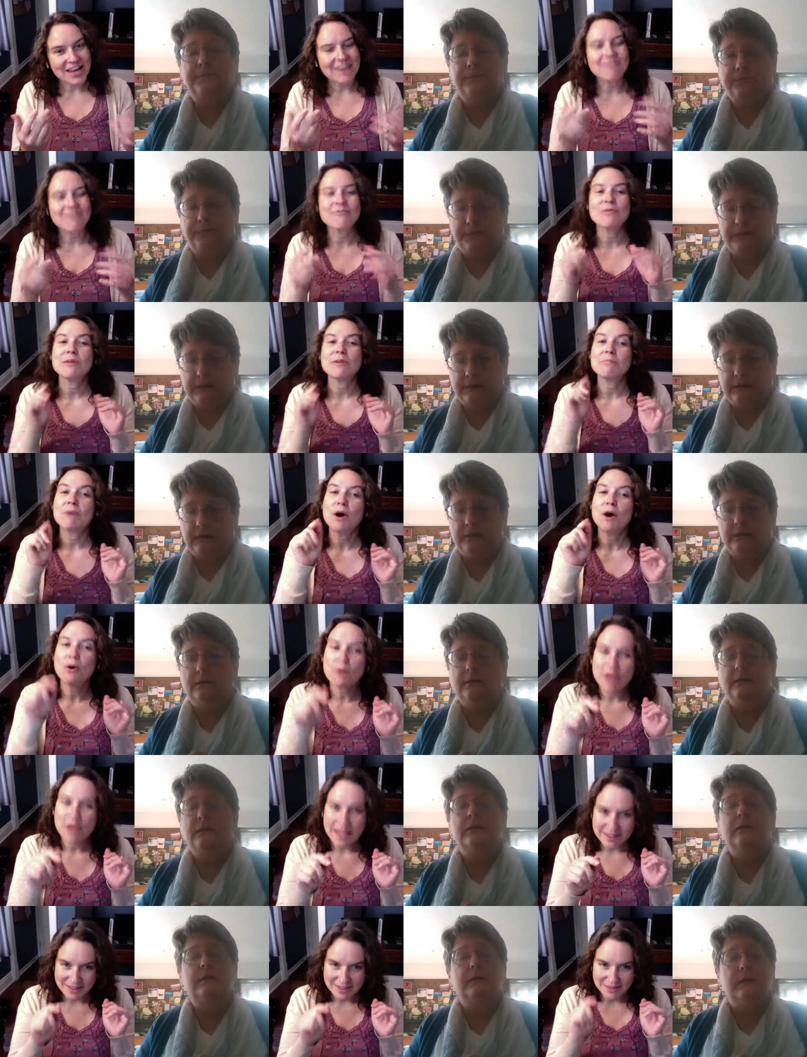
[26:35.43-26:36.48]
Speaker 1: if we poke
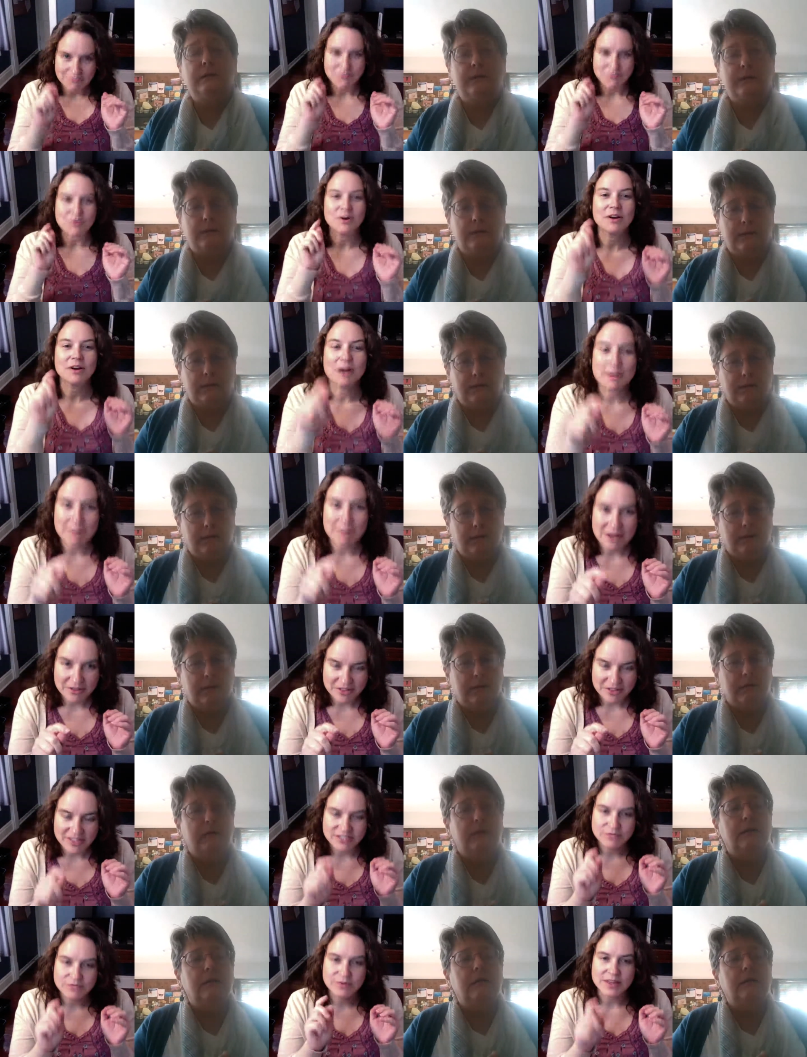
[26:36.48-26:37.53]
at them more about
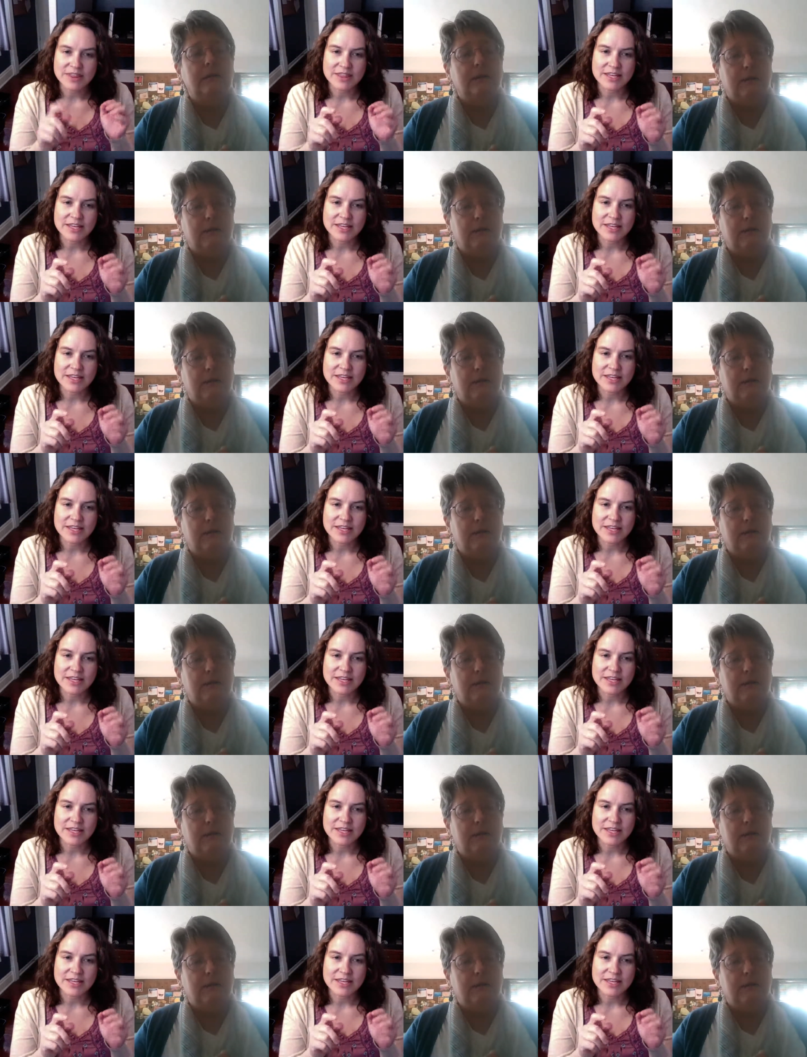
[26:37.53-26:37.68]
this one